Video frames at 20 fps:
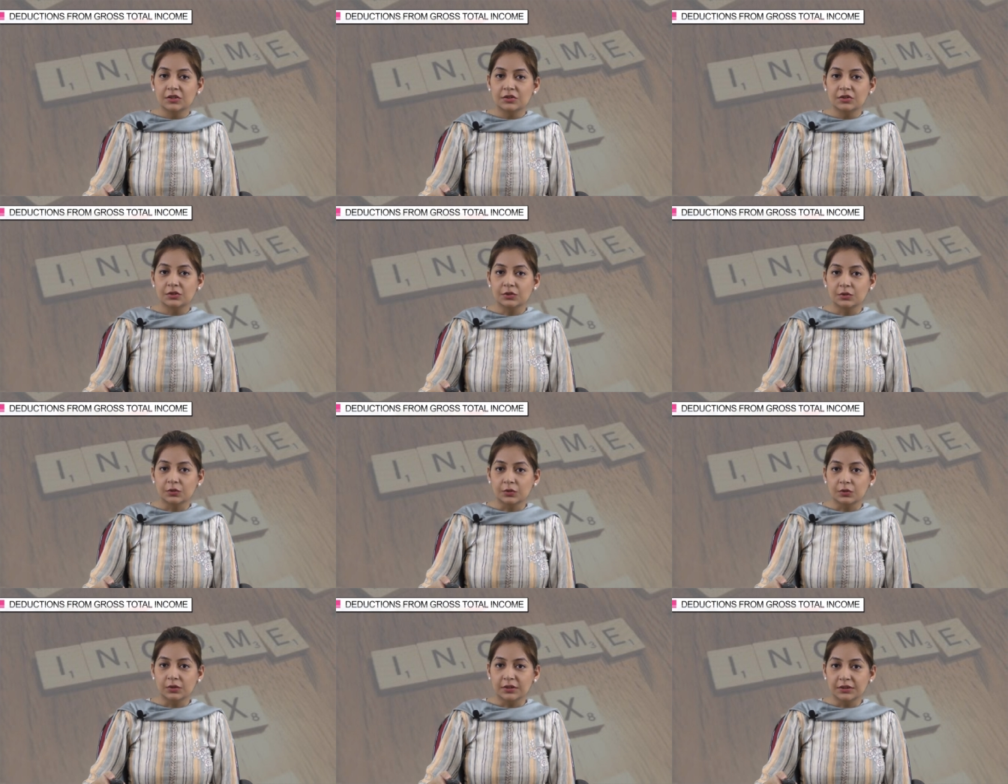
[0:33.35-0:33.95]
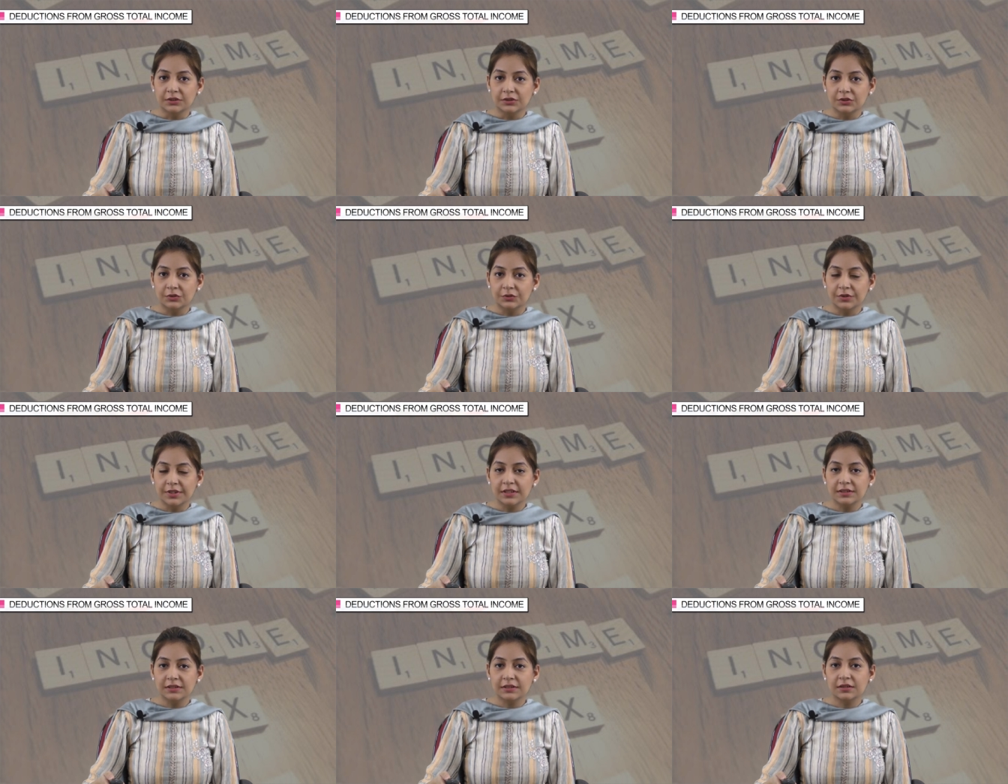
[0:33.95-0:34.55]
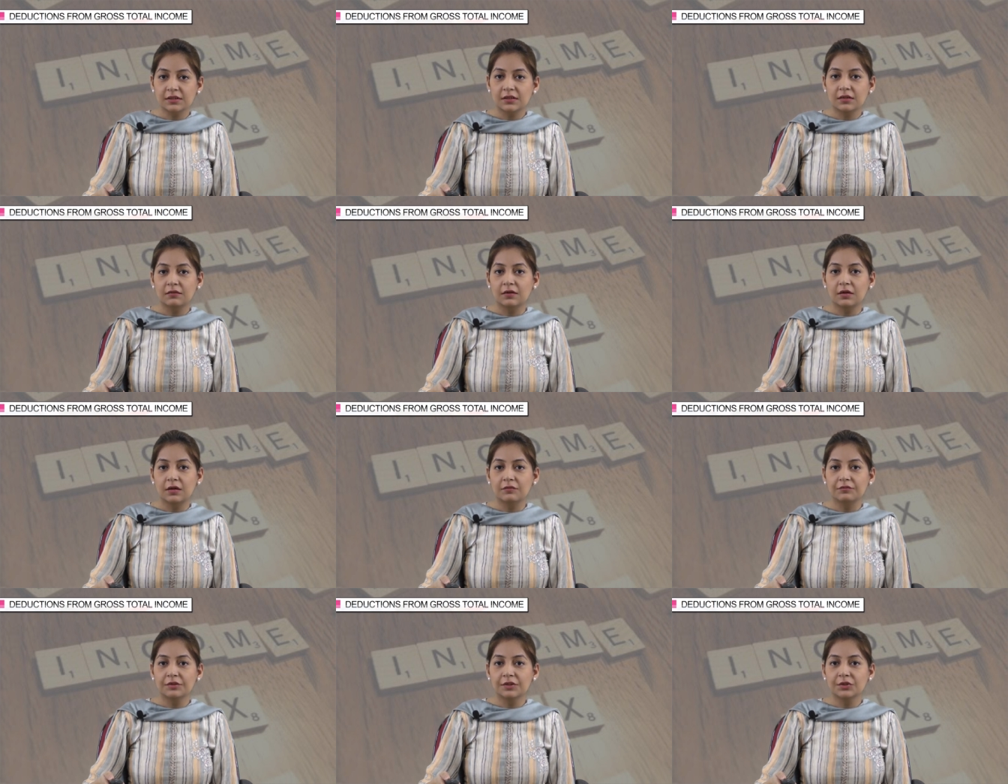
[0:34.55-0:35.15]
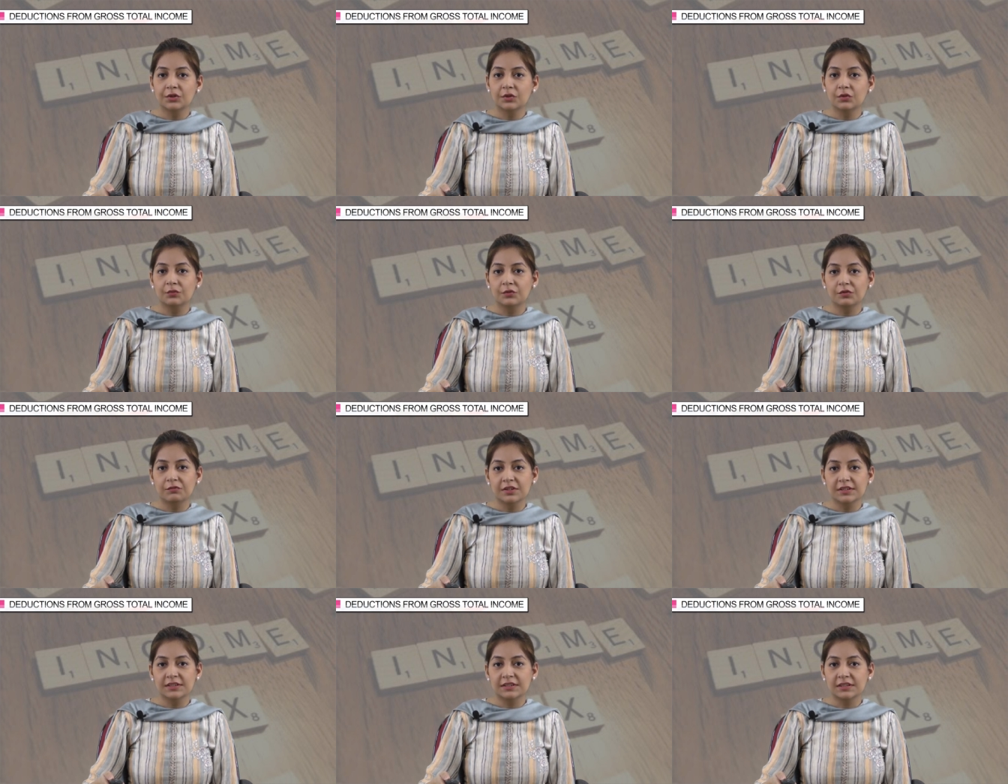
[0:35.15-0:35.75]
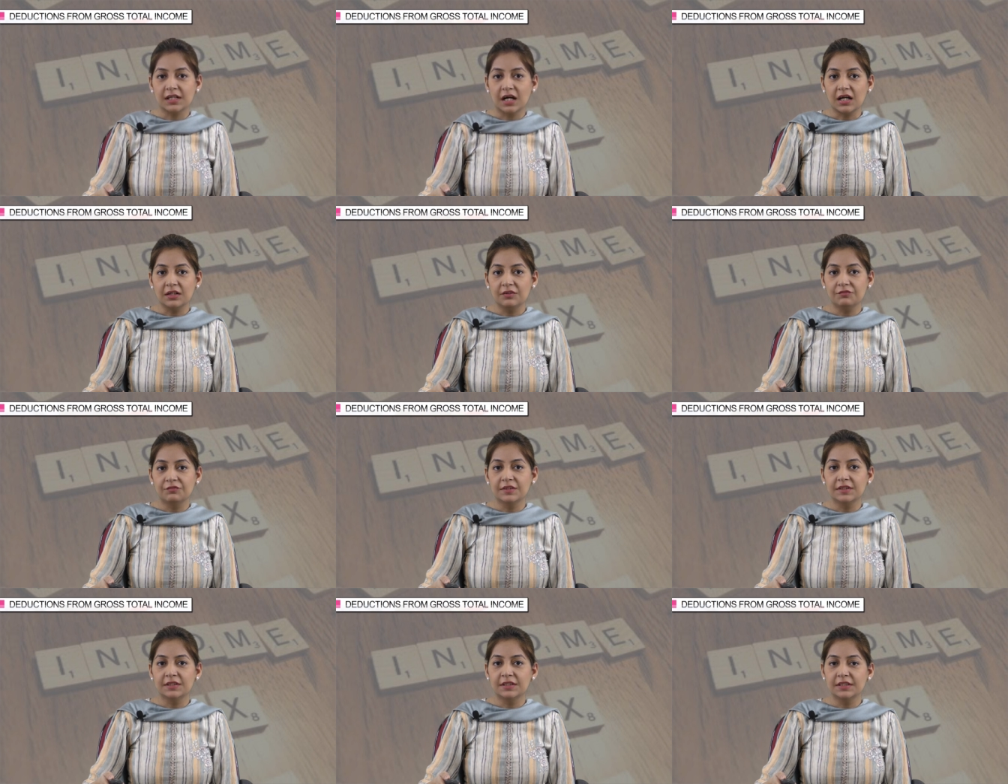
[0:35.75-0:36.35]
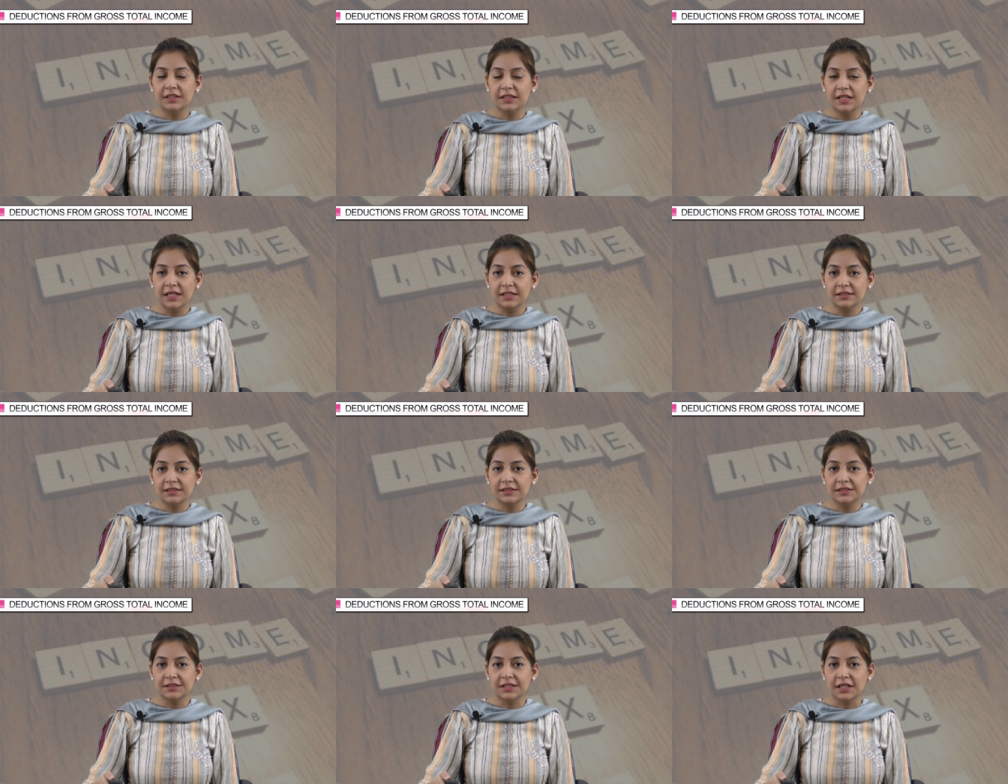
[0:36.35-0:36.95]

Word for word: So, in today's uh, video, we will start with the next